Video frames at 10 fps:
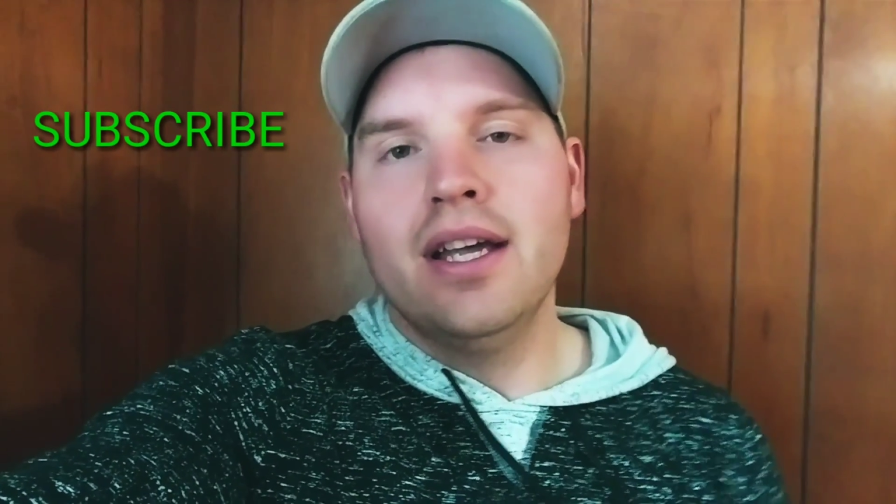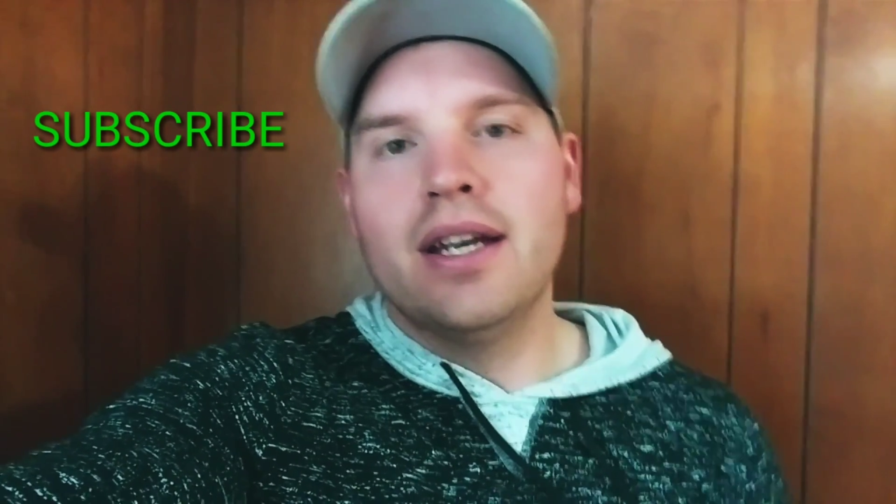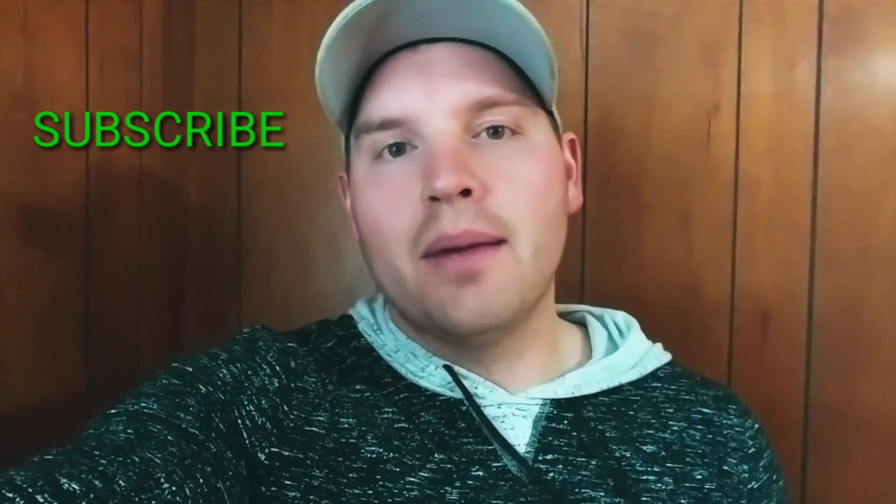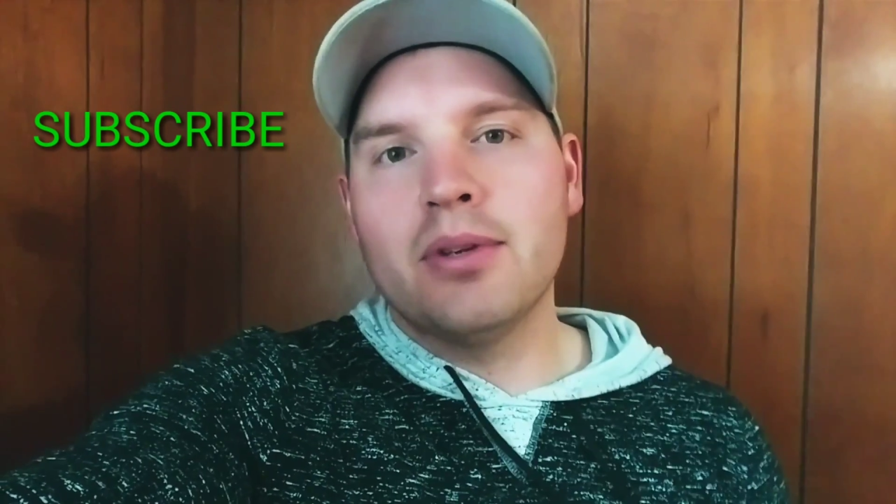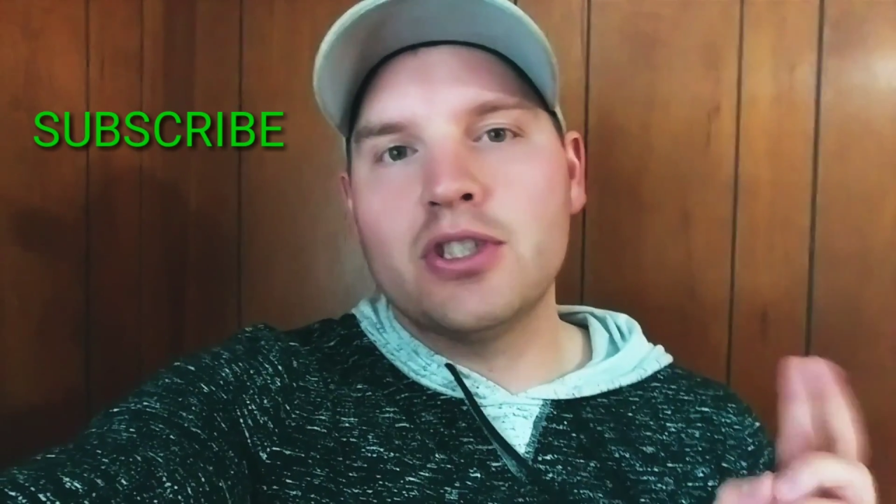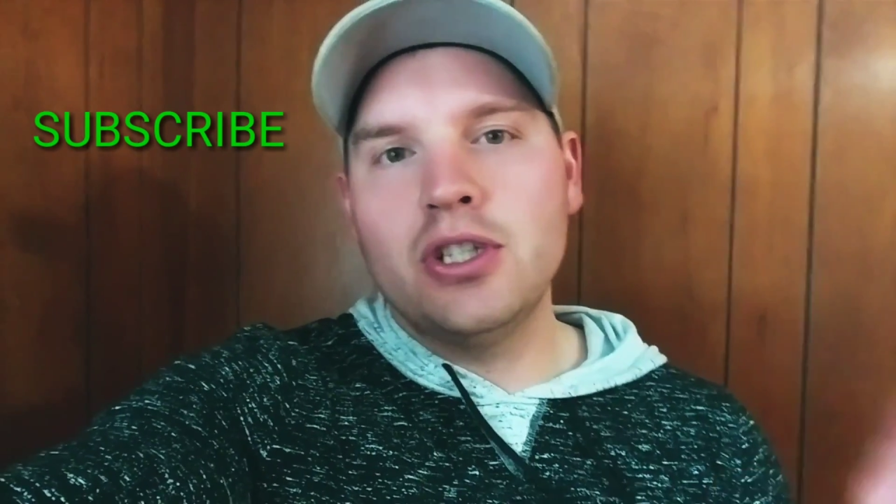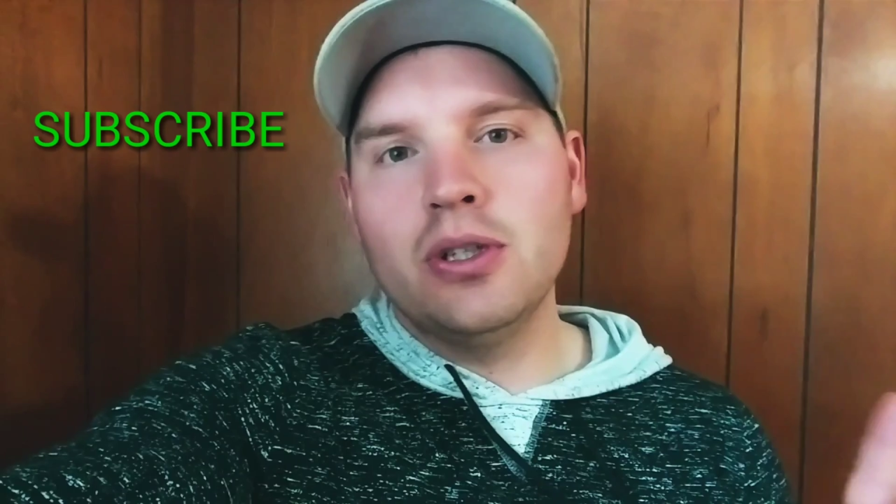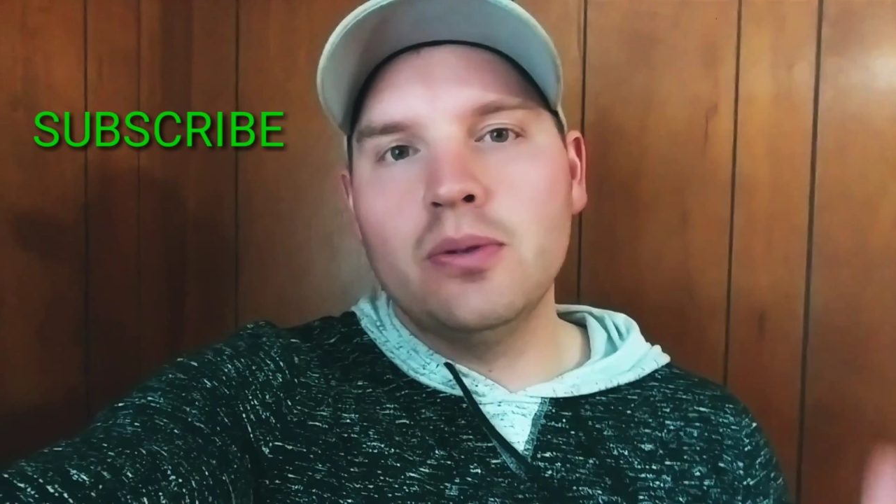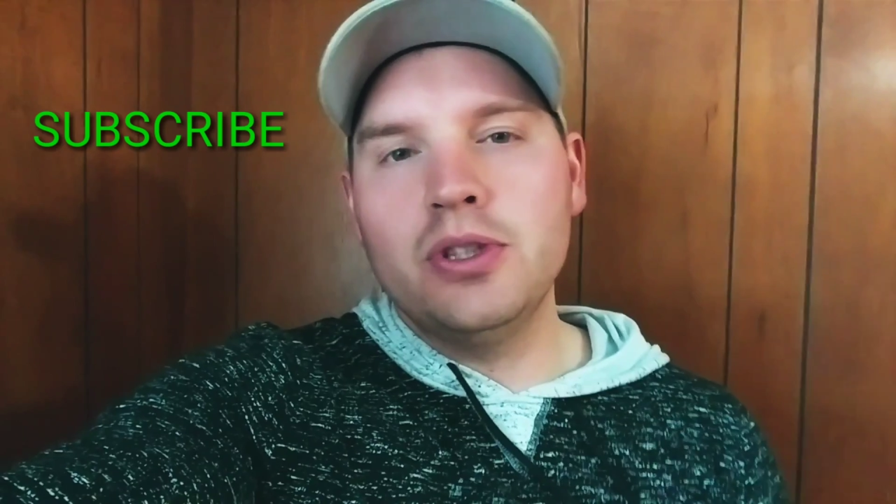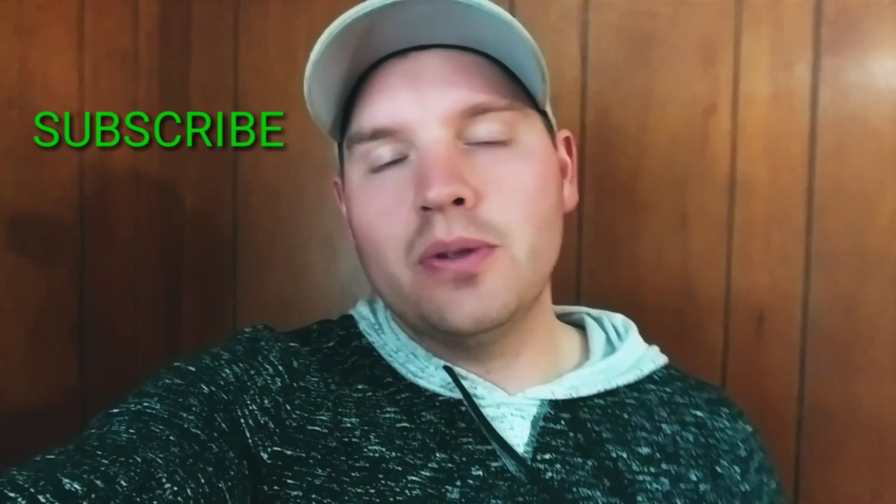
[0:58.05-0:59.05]
Number
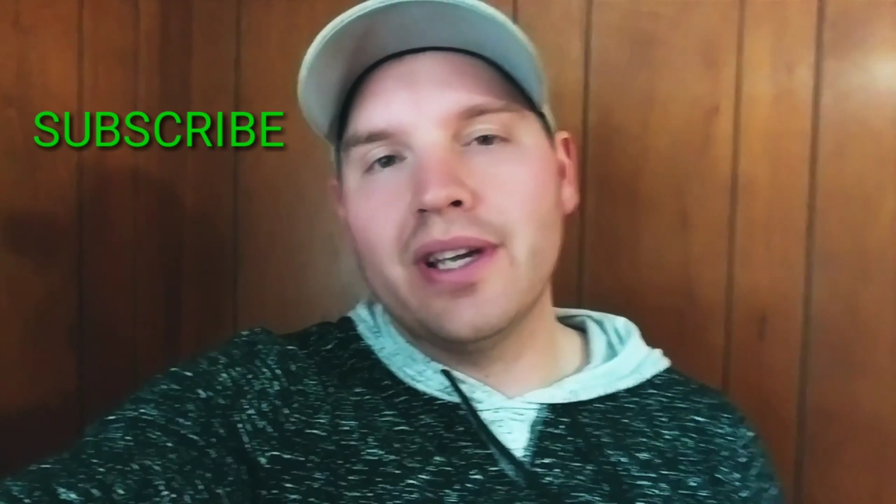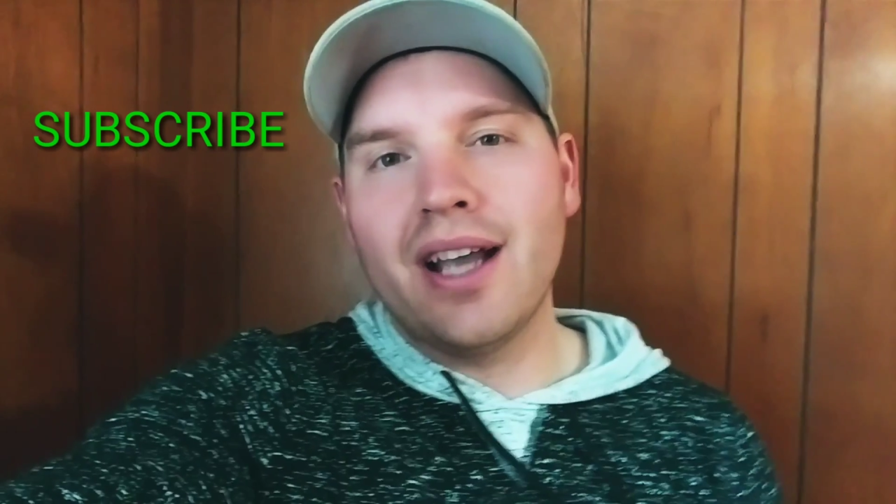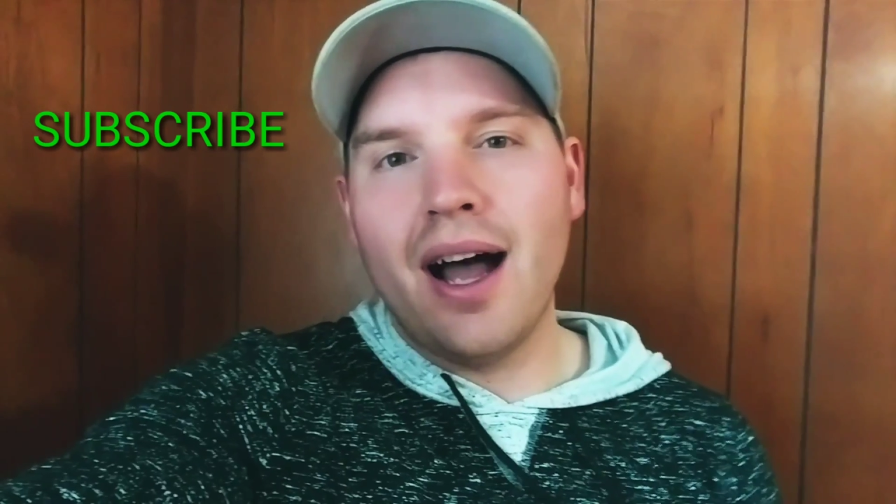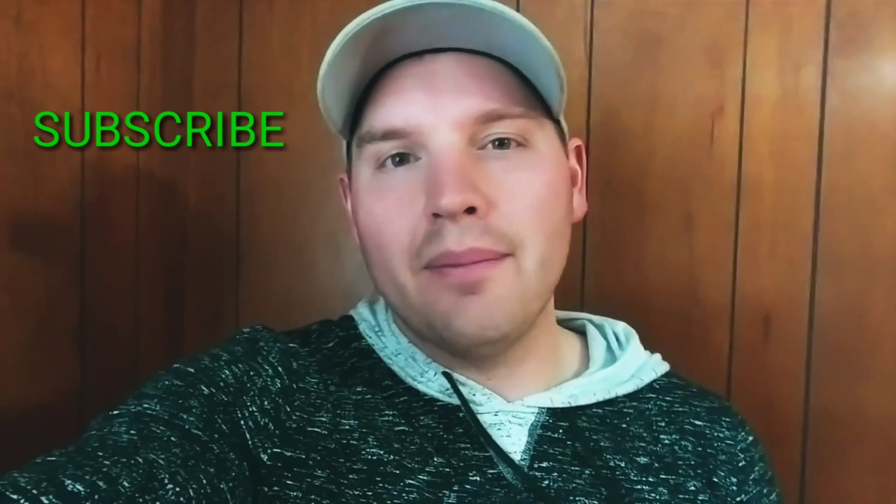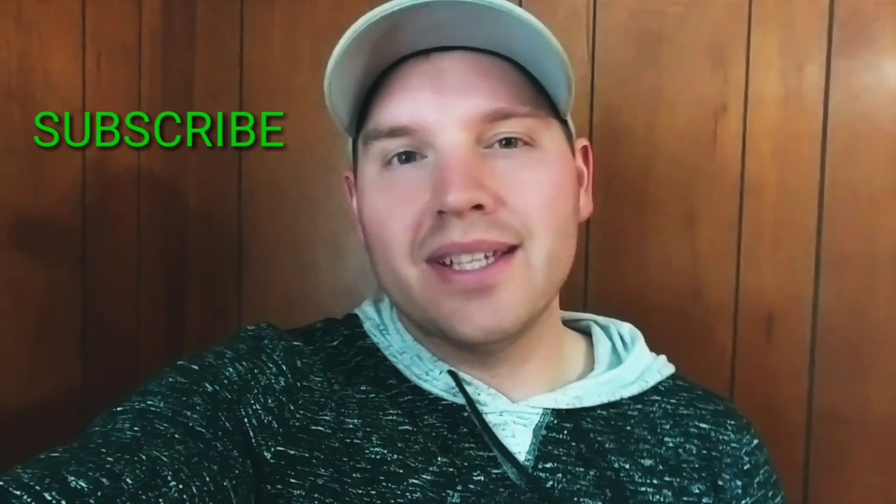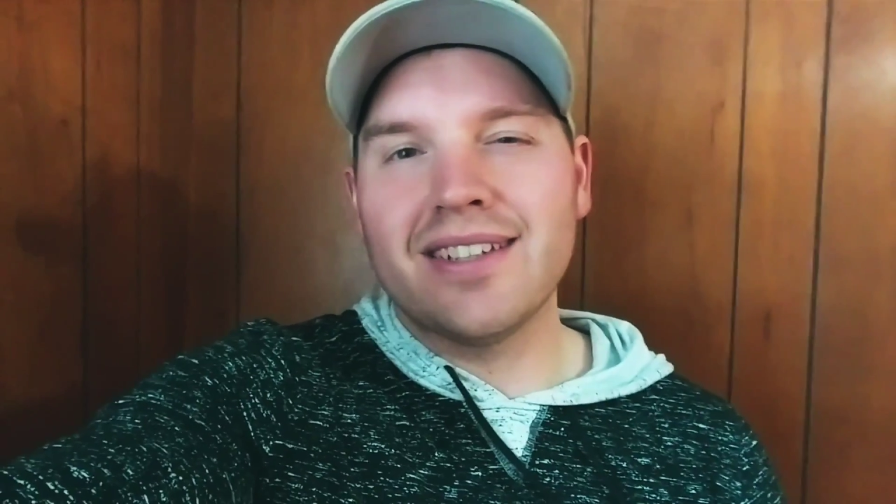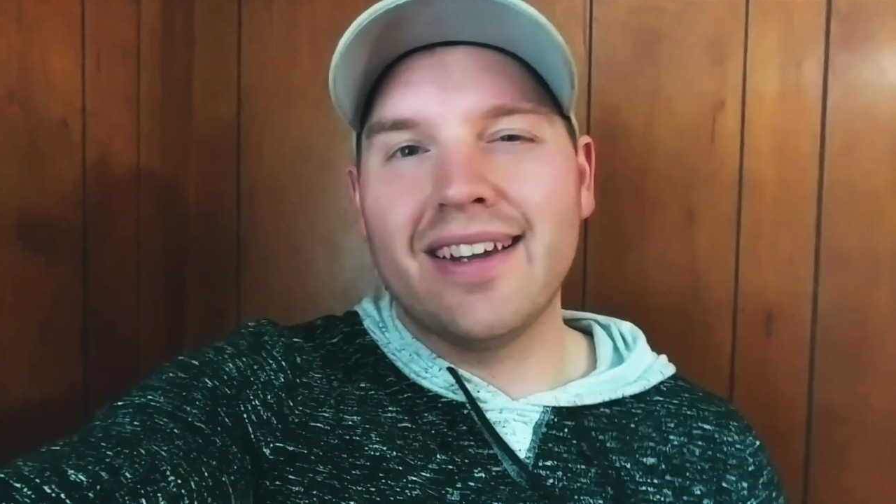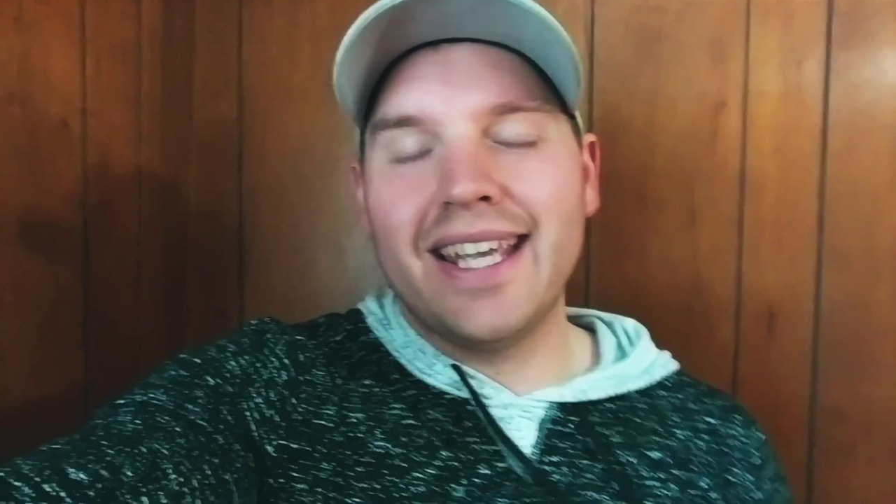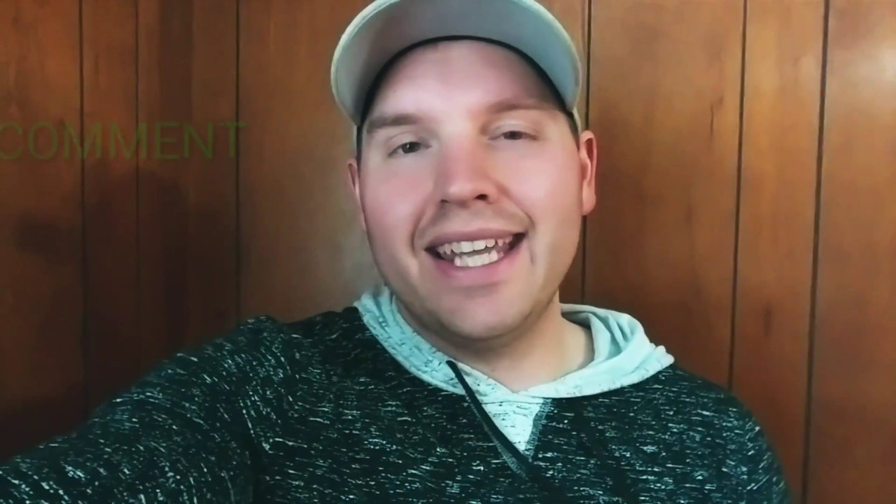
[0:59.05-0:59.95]
2, you can comment on